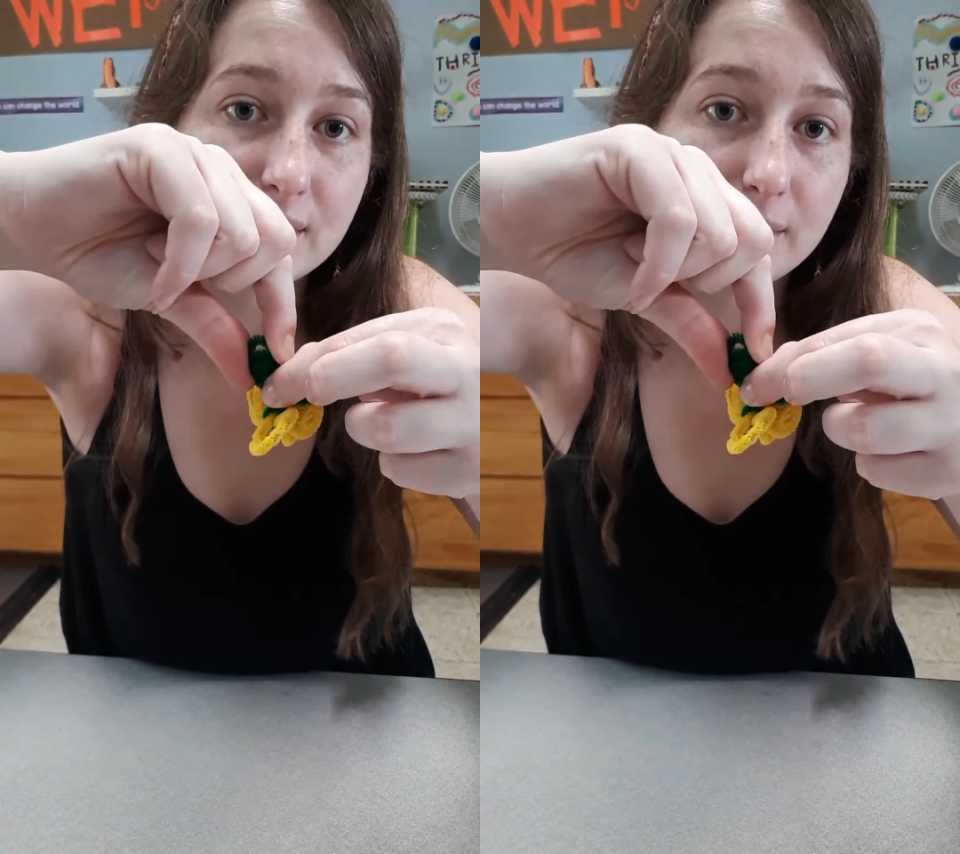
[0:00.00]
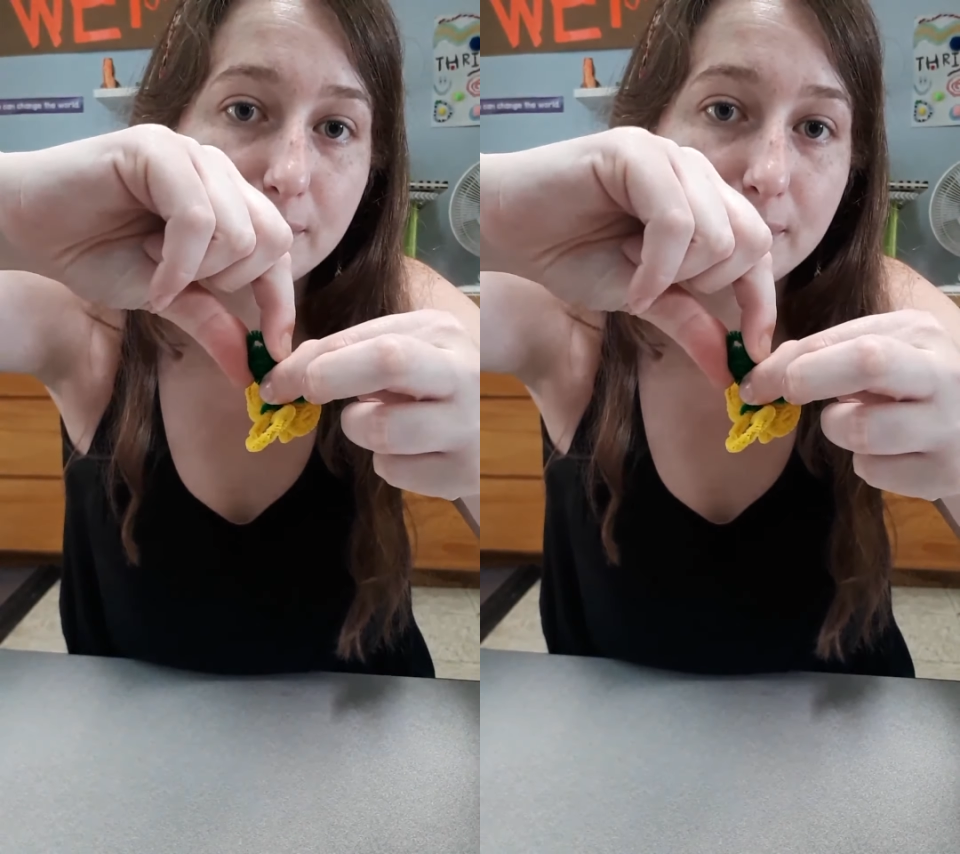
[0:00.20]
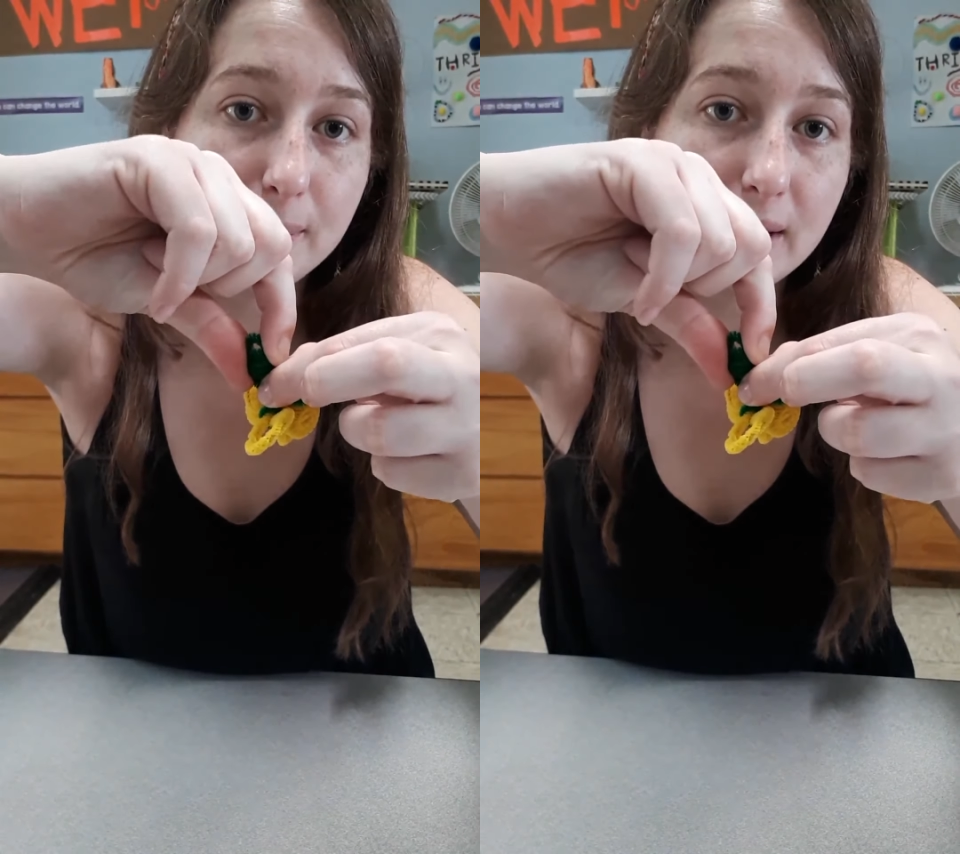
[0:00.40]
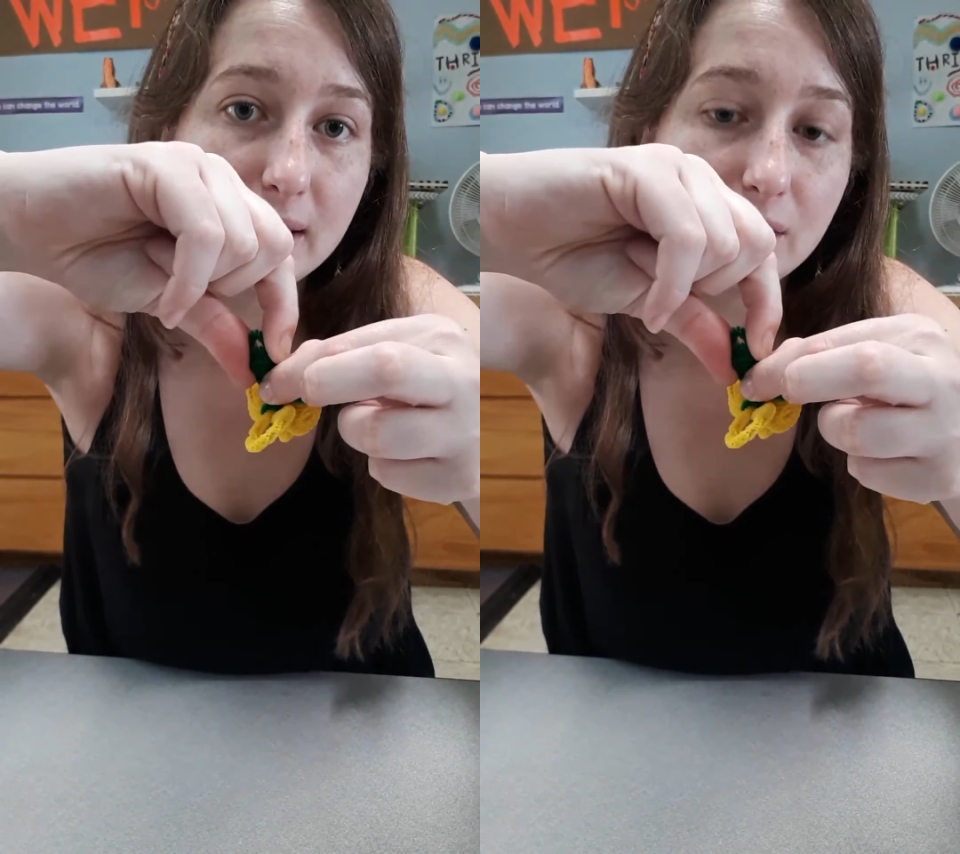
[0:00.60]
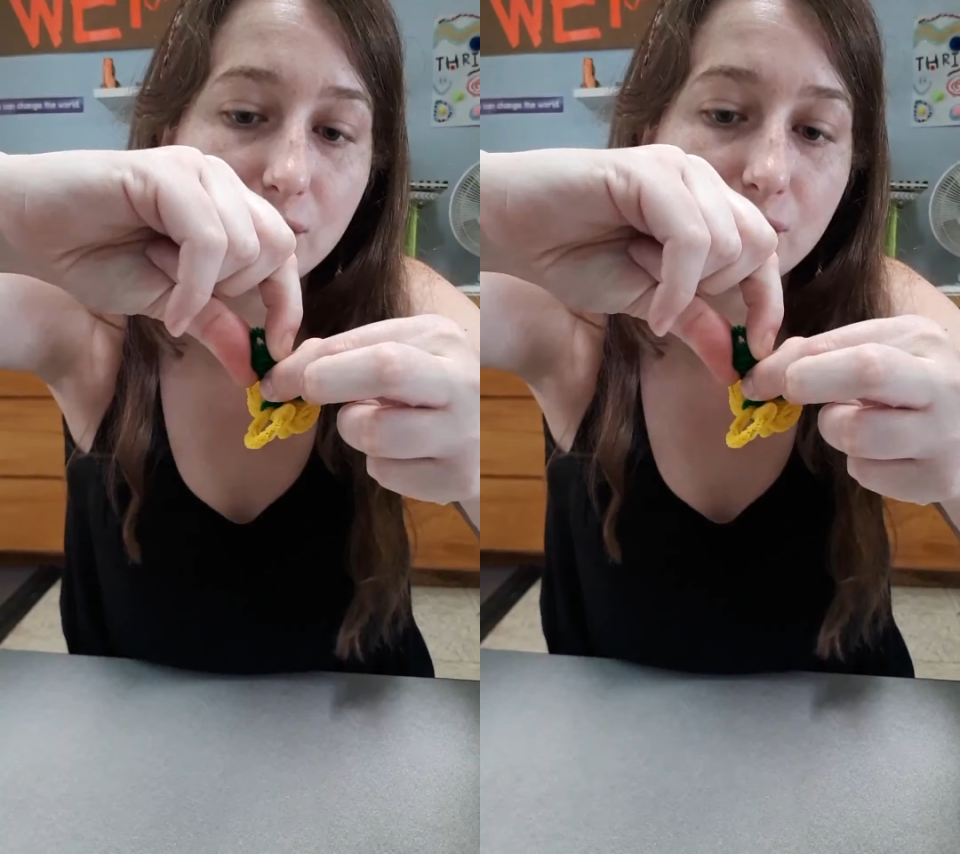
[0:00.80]
to
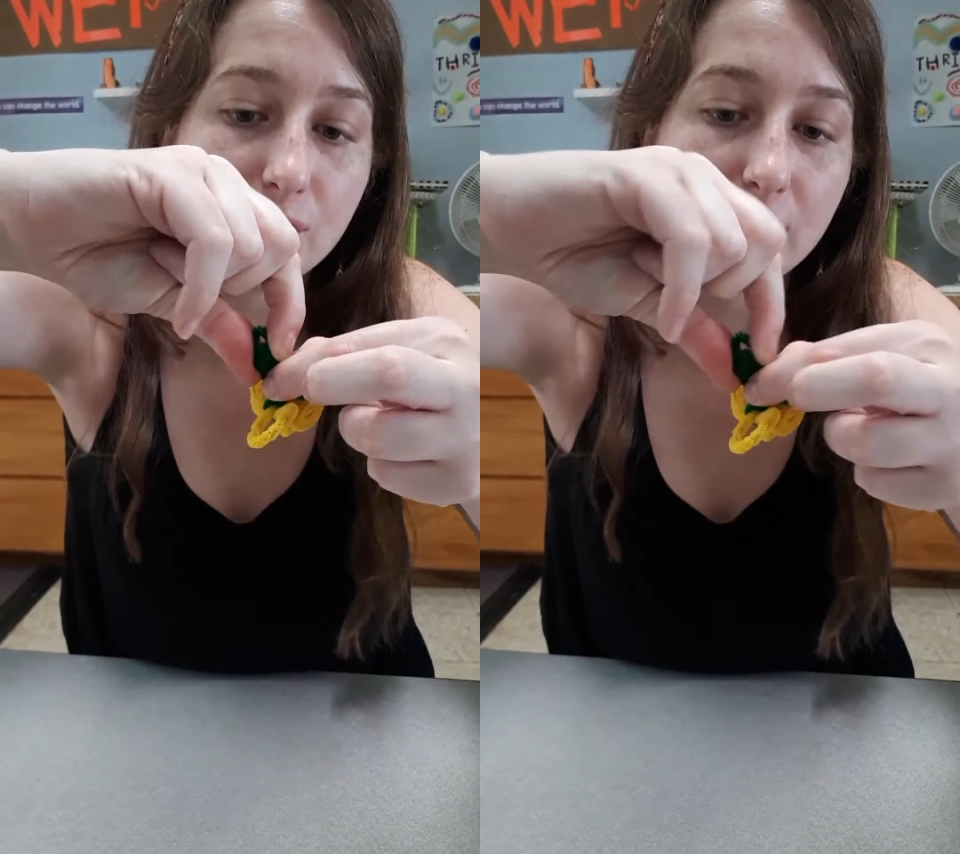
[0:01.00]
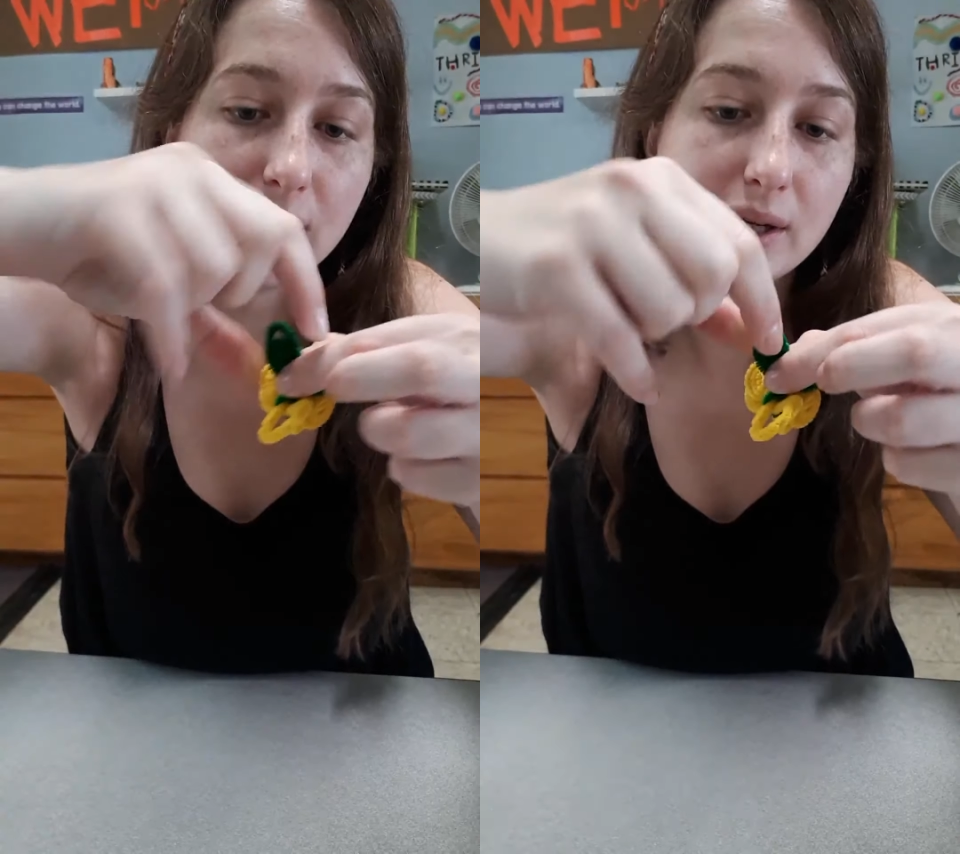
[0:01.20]
pinch